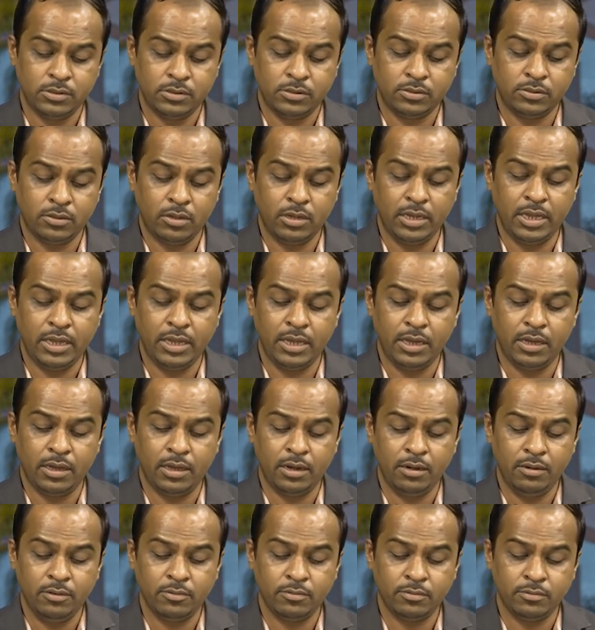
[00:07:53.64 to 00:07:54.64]
So
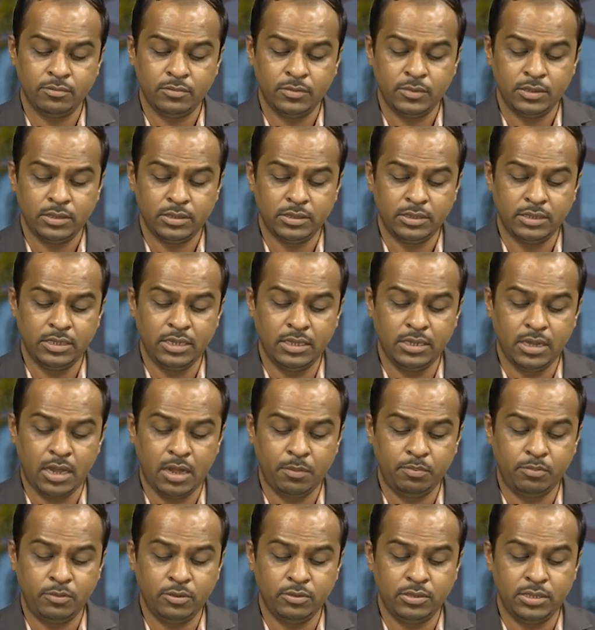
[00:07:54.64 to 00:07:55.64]
here,
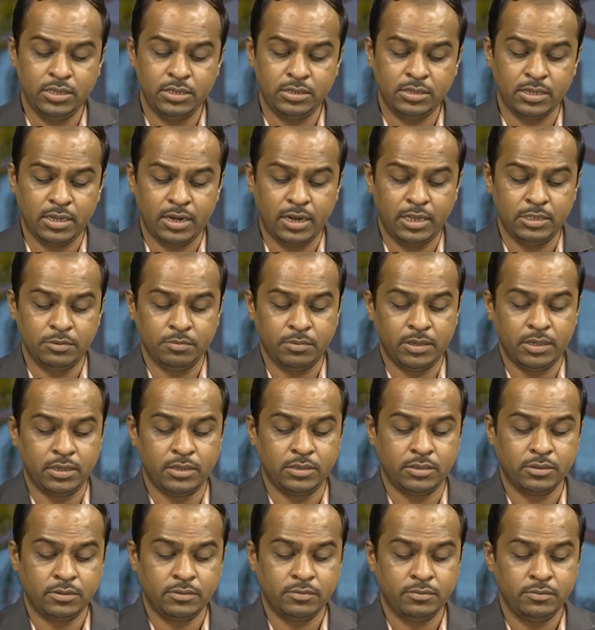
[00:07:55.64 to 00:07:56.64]
up to this
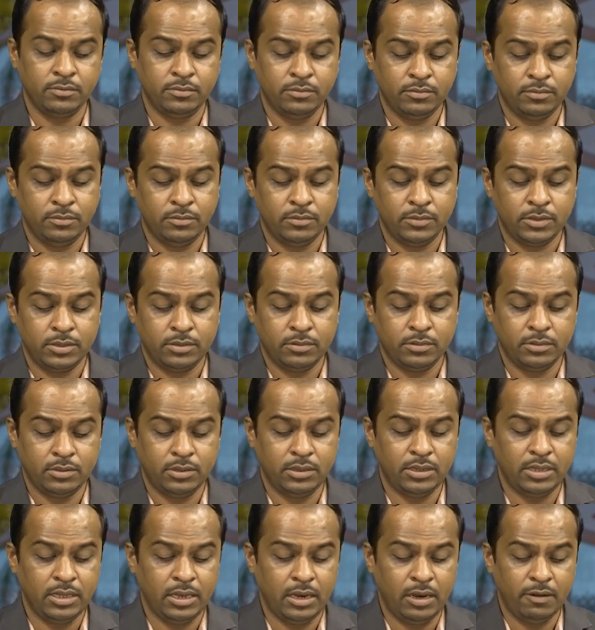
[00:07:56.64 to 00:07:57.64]
arrangement,
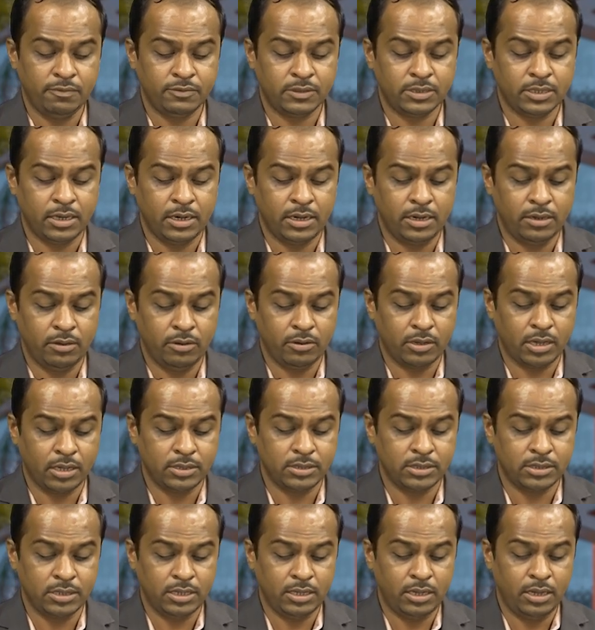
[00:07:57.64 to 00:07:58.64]
in the left side, you
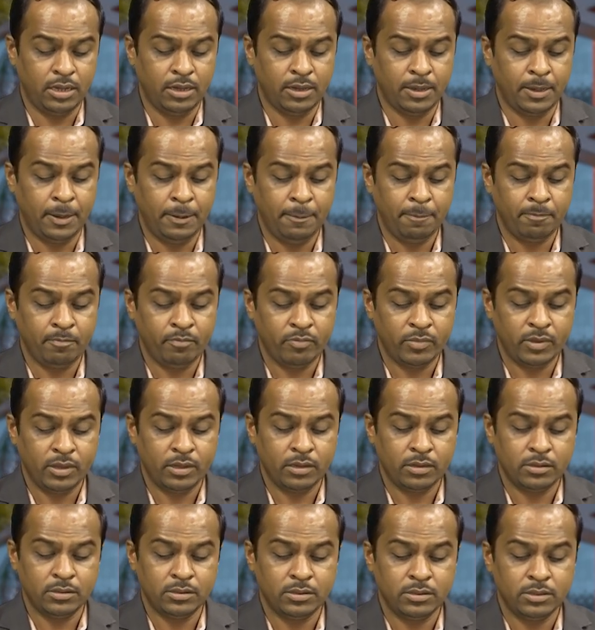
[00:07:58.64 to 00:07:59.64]
can see
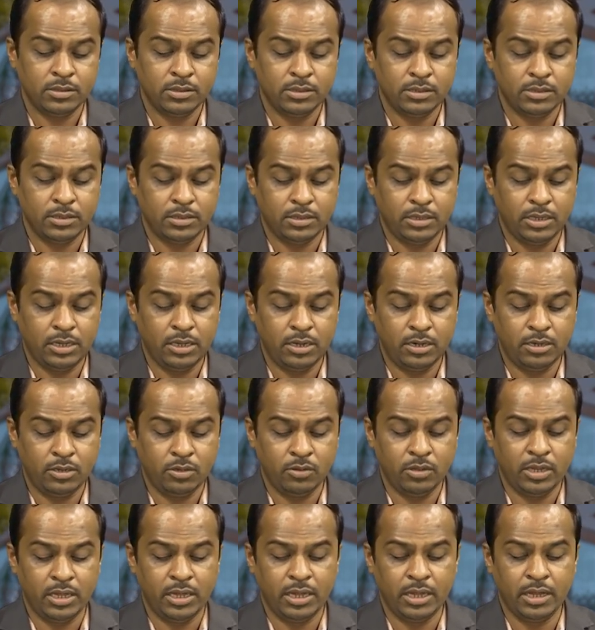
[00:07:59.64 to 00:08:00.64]
here
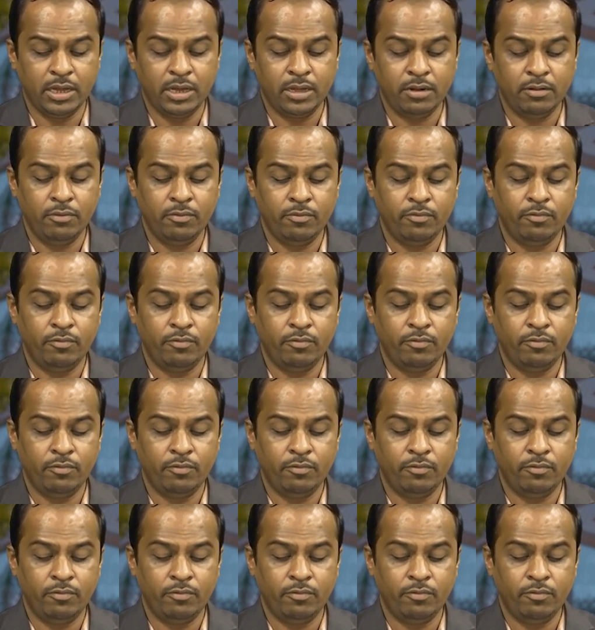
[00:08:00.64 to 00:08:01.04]
to here,